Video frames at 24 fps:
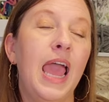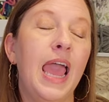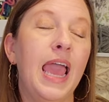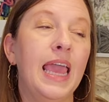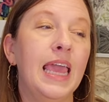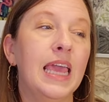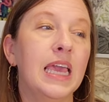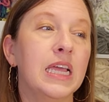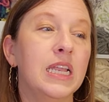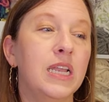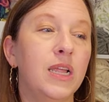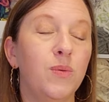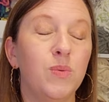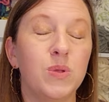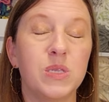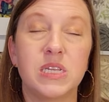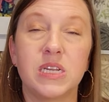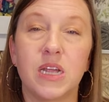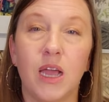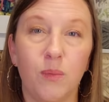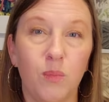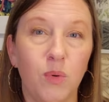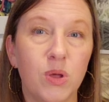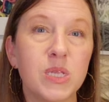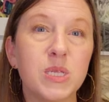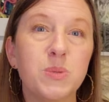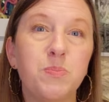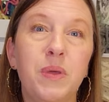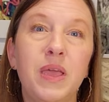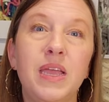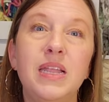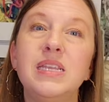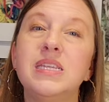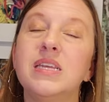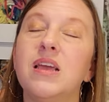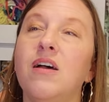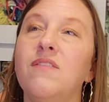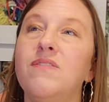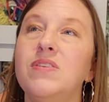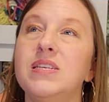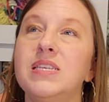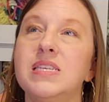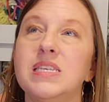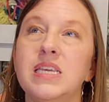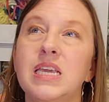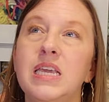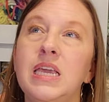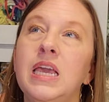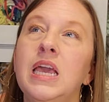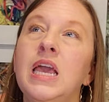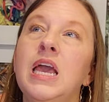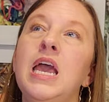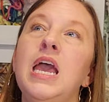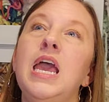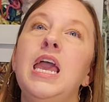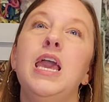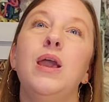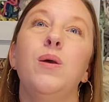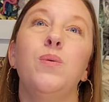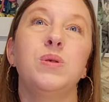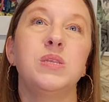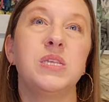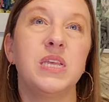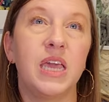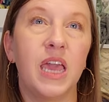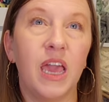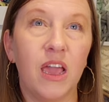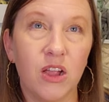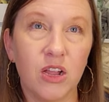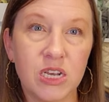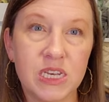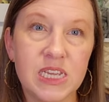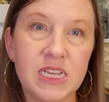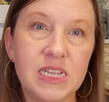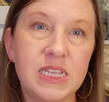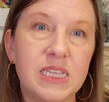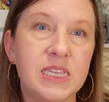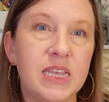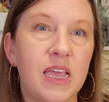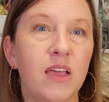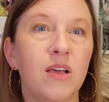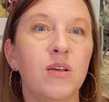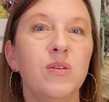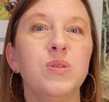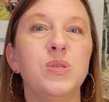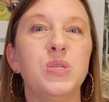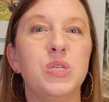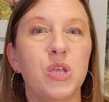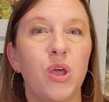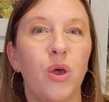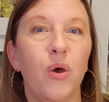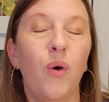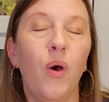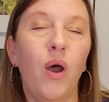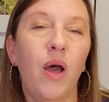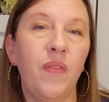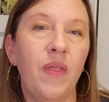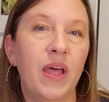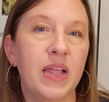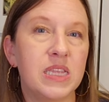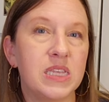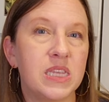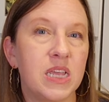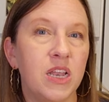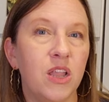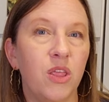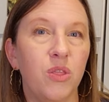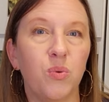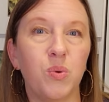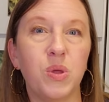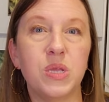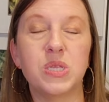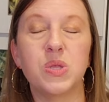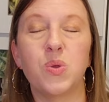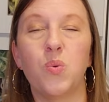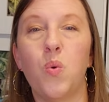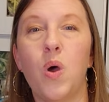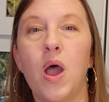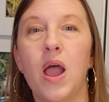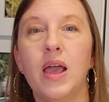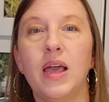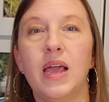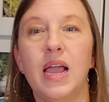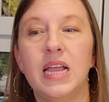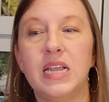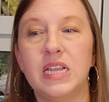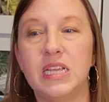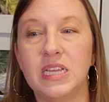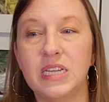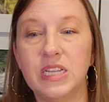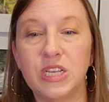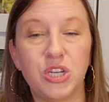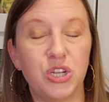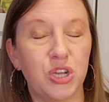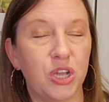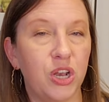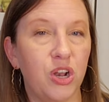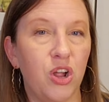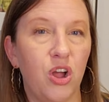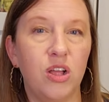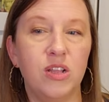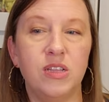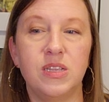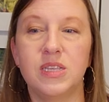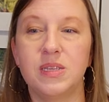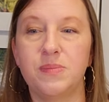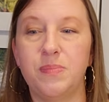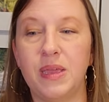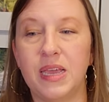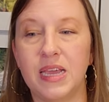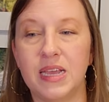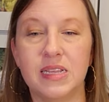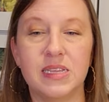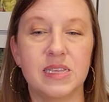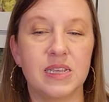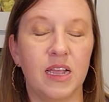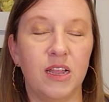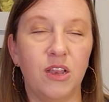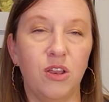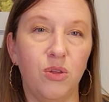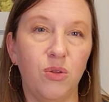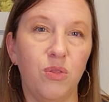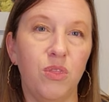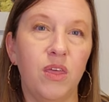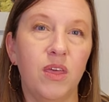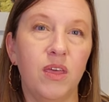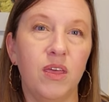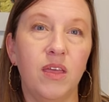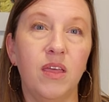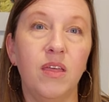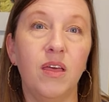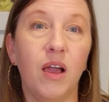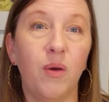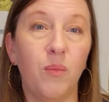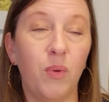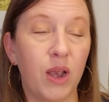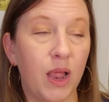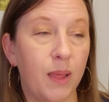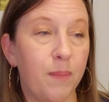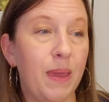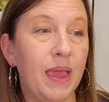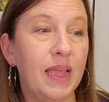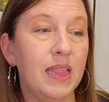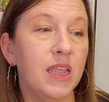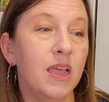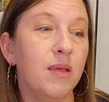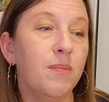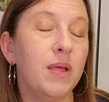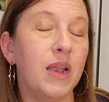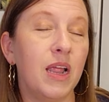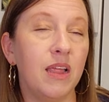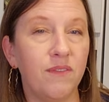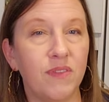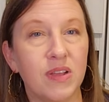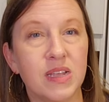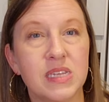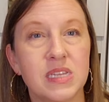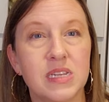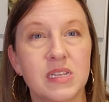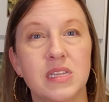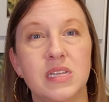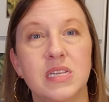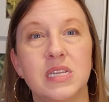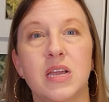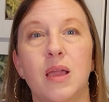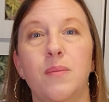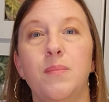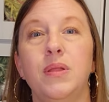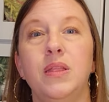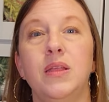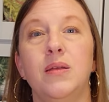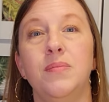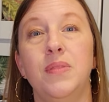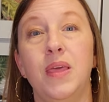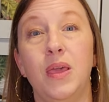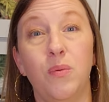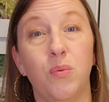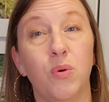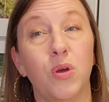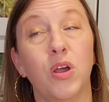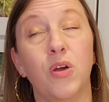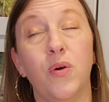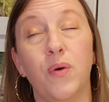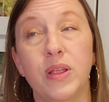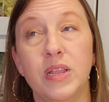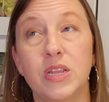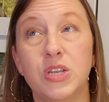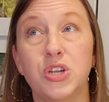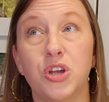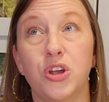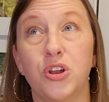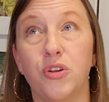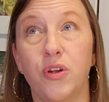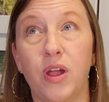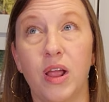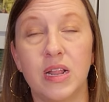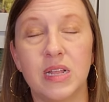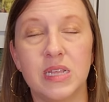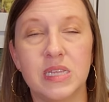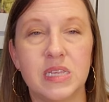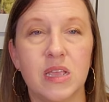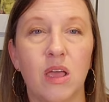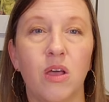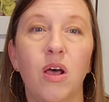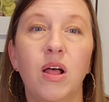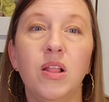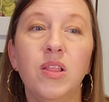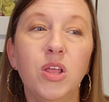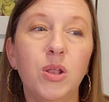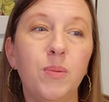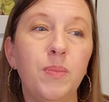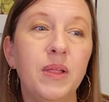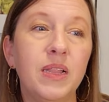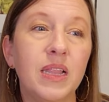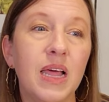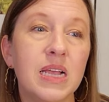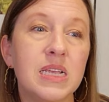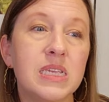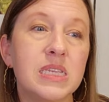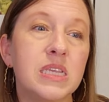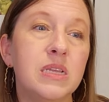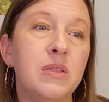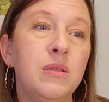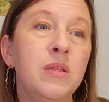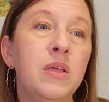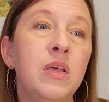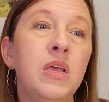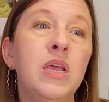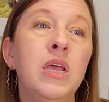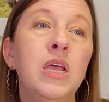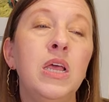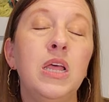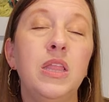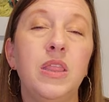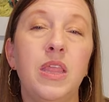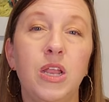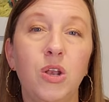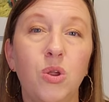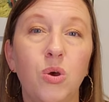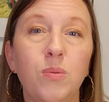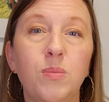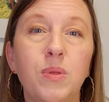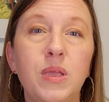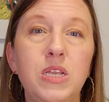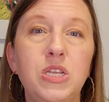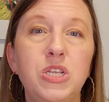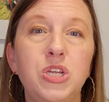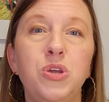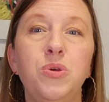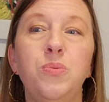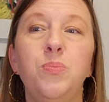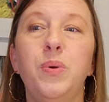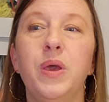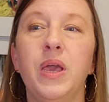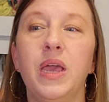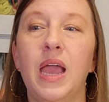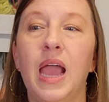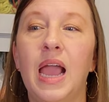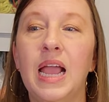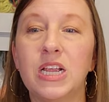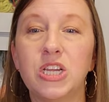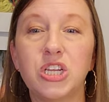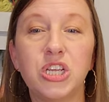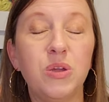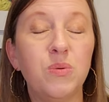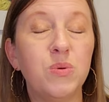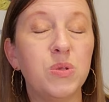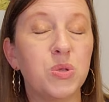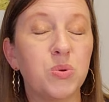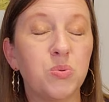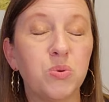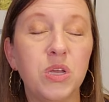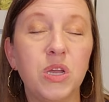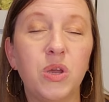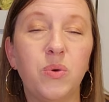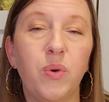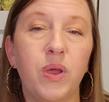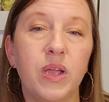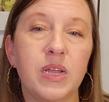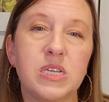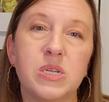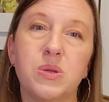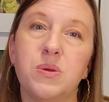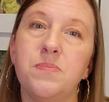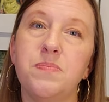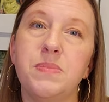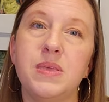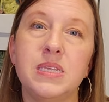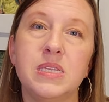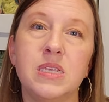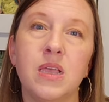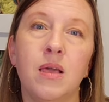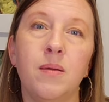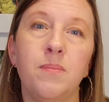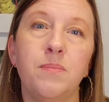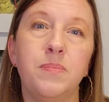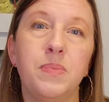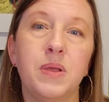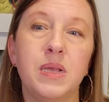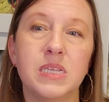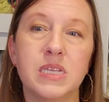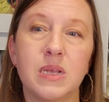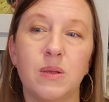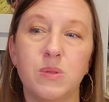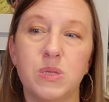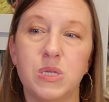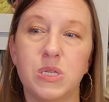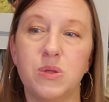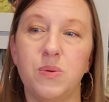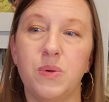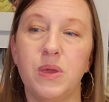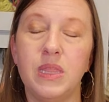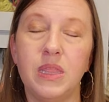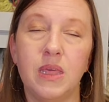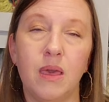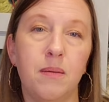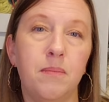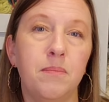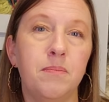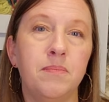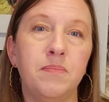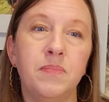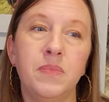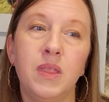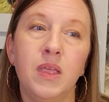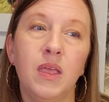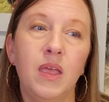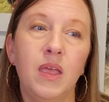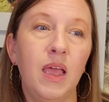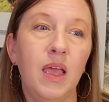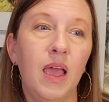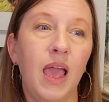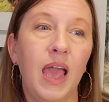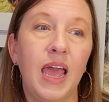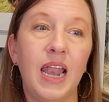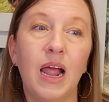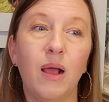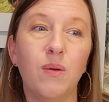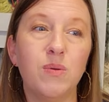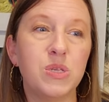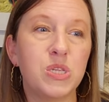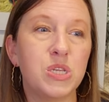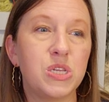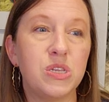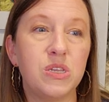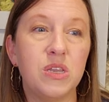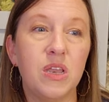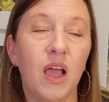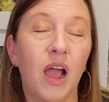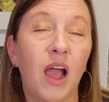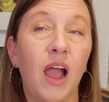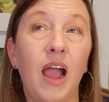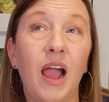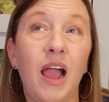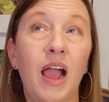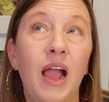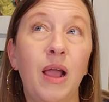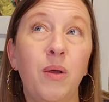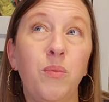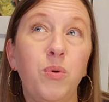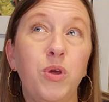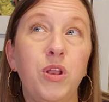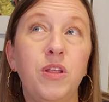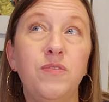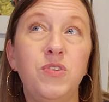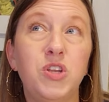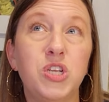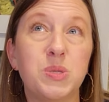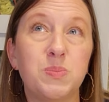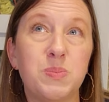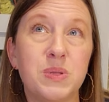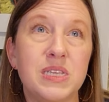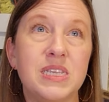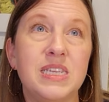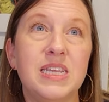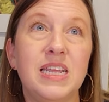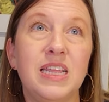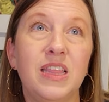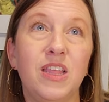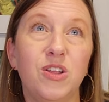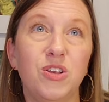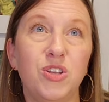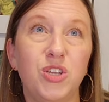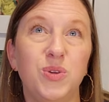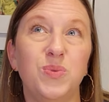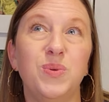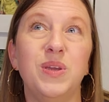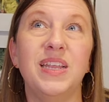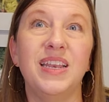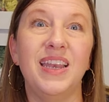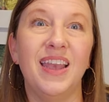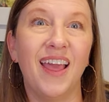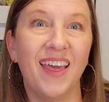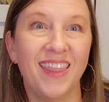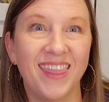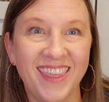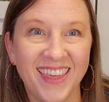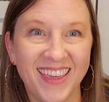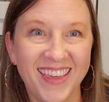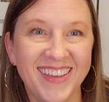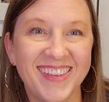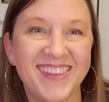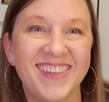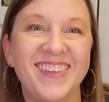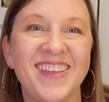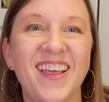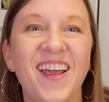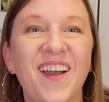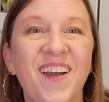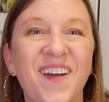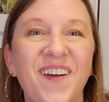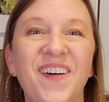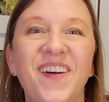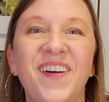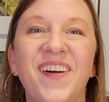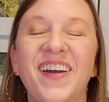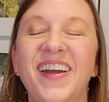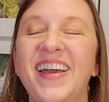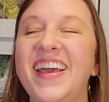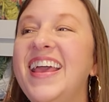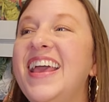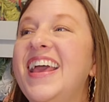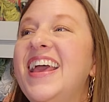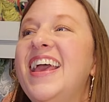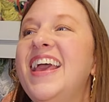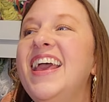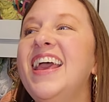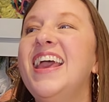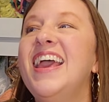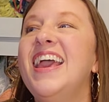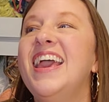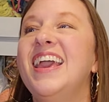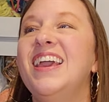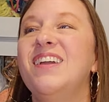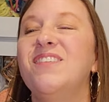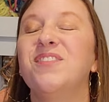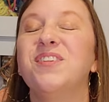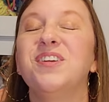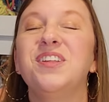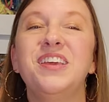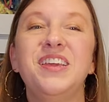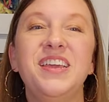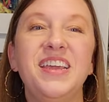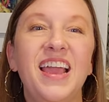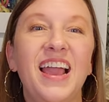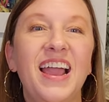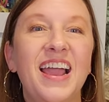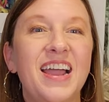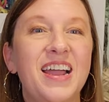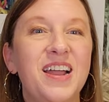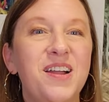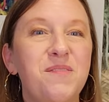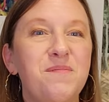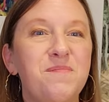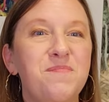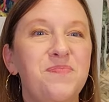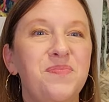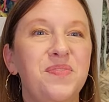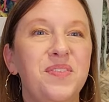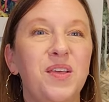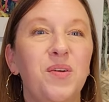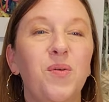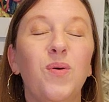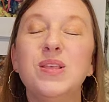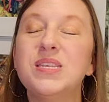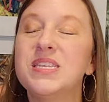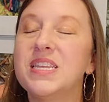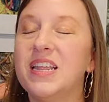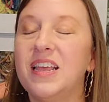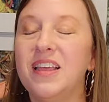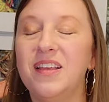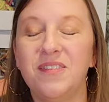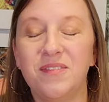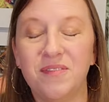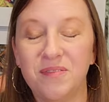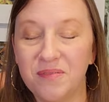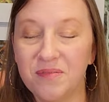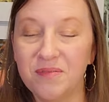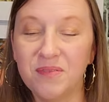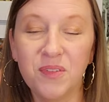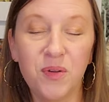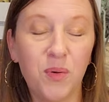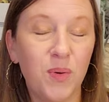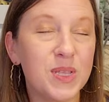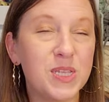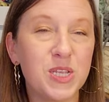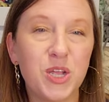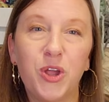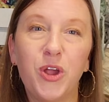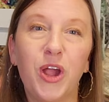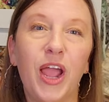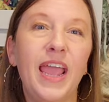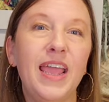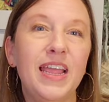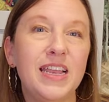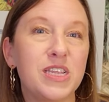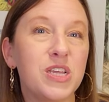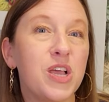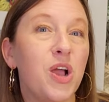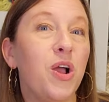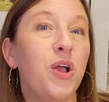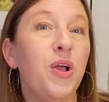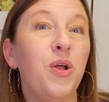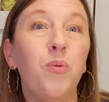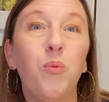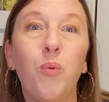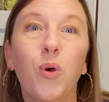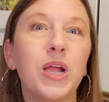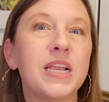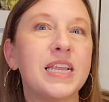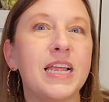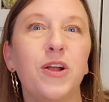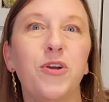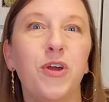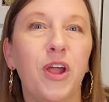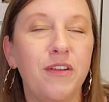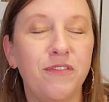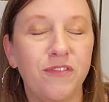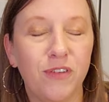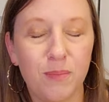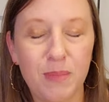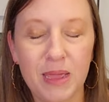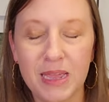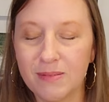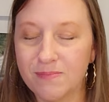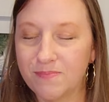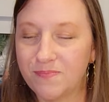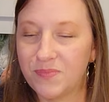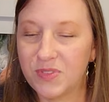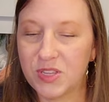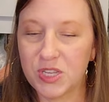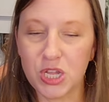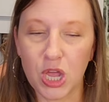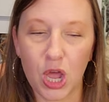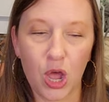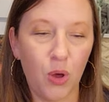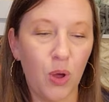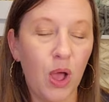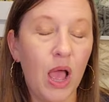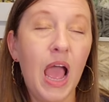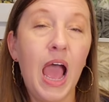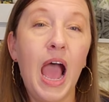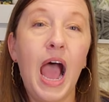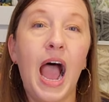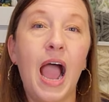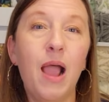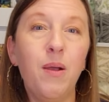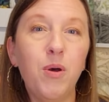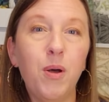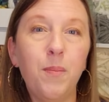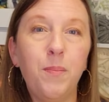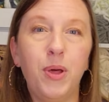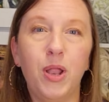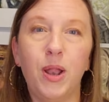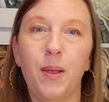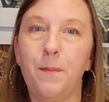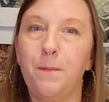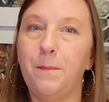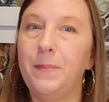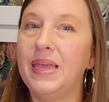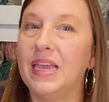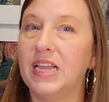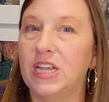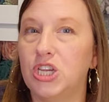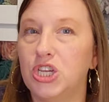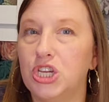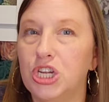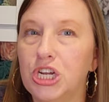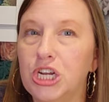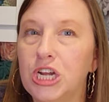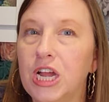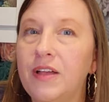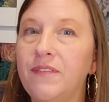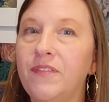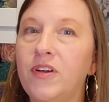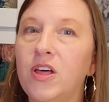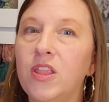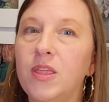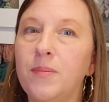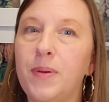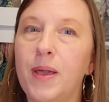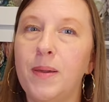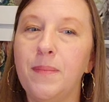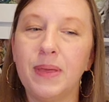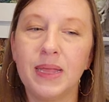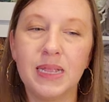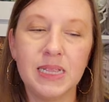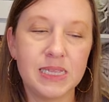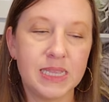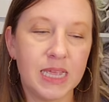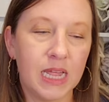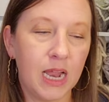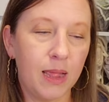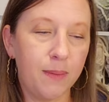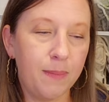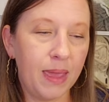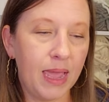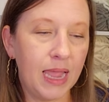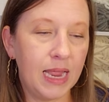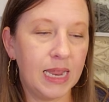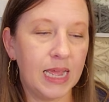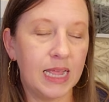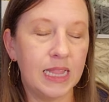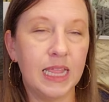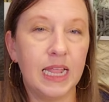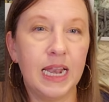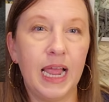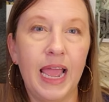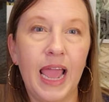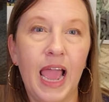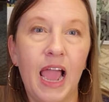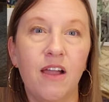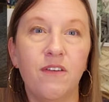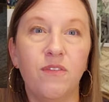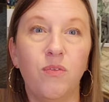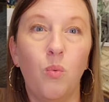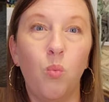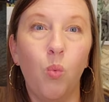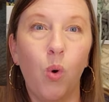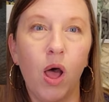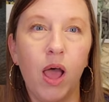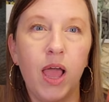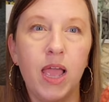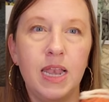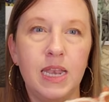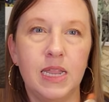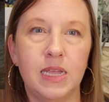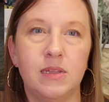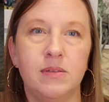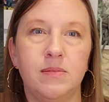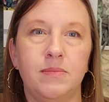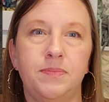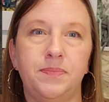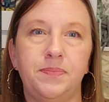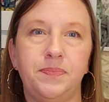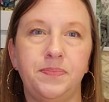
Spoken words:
And it was time well spent, obviously. It was a guaranteed sale, so that's another reason why I took it on, because I knew that when I made them and I invested the time in them, they were going to turn around and sell a little bit less than they normally do. But actually it was really quick to whip these up because I was doing them, and I would have just been sitting there doing nothing. So it really was it worked out great for me. So I will put a picture of all the pumpkins that I made, and then I have one.